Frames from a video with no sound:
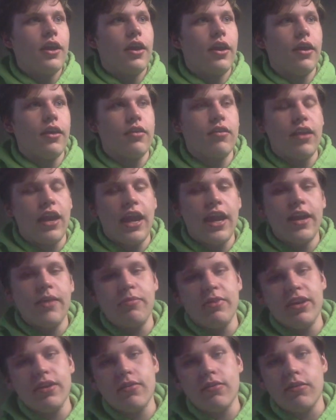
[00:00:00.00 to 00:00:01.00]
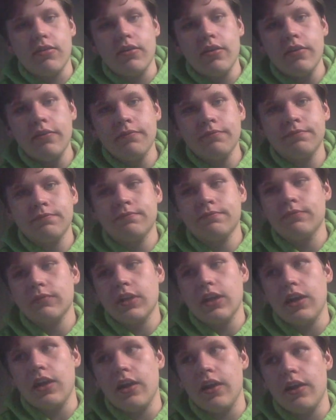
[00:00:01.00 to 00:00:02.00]
is ABC,
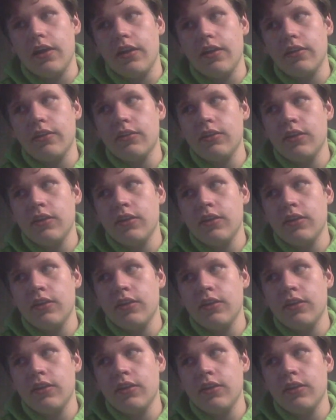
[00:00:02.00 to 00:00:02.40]
uh,